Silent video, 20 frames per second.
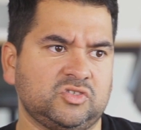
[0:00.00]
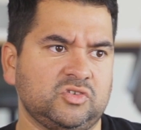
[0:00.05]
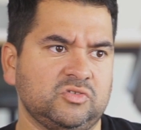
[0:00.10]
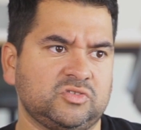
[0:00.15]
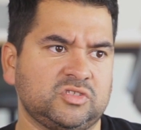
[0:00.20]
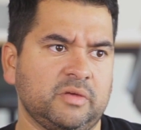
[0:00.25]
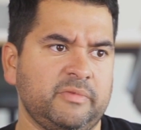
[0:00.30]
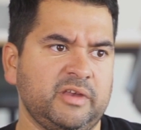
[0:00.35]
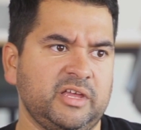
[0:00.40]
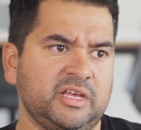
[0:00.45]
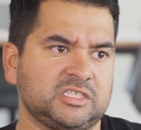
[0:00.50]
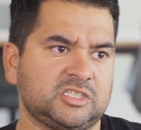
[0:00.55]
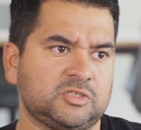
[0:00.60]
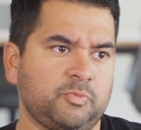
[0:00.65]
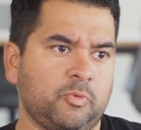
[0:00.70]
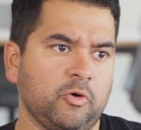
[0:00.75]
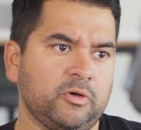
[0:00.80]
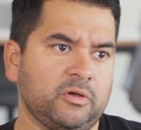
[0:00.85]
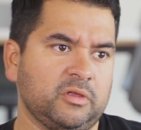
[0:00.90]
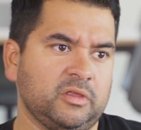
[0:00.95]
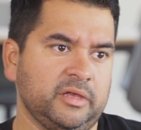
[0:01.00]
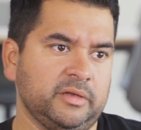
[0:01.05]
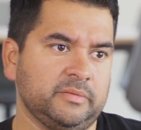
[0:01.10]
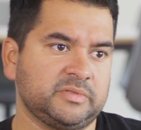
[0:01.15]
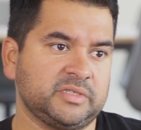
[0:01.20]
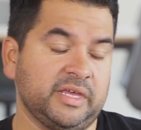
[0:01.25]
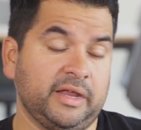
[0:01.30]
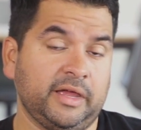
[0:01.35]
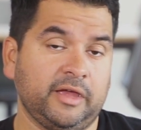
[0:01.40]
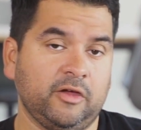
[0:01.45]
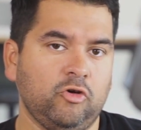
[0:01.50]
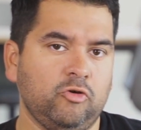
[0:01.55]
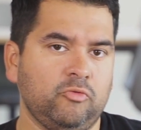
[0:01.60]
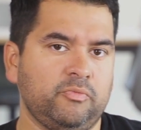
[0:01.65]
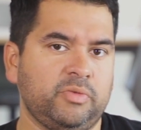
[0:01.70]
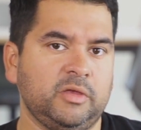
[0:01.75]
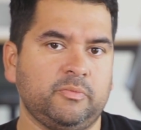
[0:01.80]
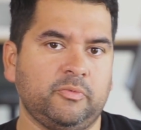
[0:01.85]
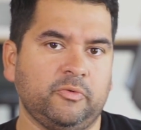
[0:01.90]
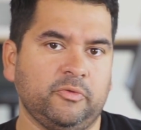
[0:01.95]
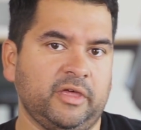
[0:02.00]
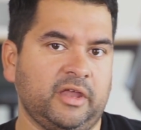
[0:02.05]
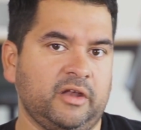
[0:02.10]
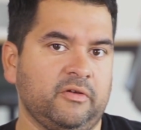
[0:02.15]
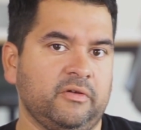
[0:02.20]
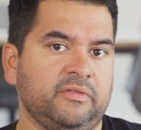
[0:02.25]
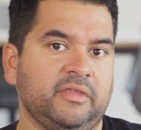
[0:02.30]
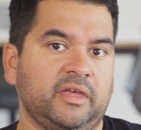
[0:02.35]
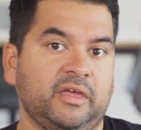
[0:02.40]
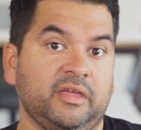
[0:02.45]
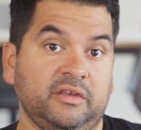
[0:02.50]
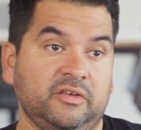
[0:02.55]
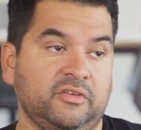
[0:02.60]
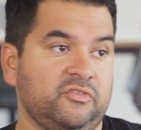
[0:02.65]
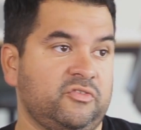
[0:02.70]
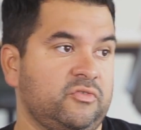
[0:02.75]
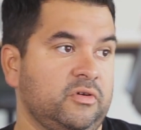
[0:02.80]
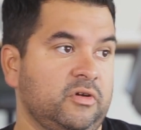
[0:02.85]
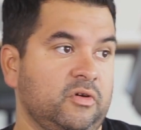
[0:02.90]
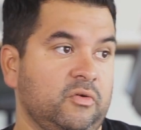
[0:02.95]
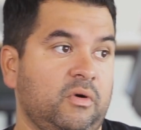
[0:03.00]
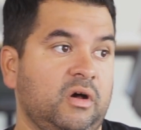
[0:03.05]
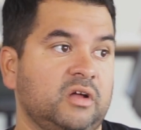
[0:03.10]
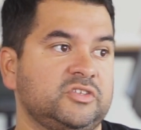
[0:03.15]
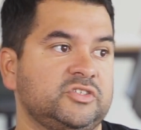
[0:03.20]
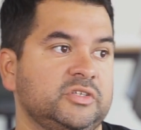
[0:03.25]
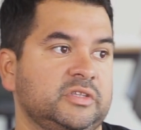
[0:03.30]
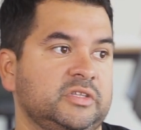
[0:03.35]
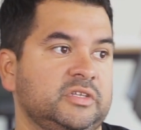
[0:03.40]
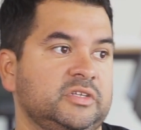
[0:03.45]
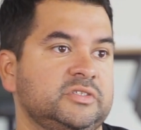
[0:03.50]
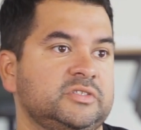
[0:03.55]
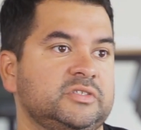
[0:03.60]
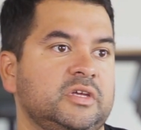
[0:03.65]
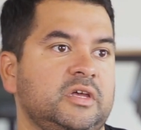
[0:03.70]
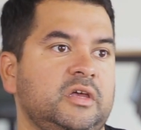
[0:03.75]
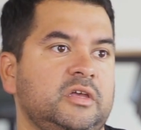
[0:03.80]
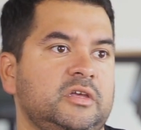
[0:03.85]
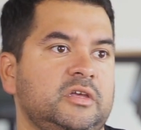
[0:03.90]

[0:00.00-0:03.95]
So somebody at Sport Clips, and I hope people that are in that industry are watching this,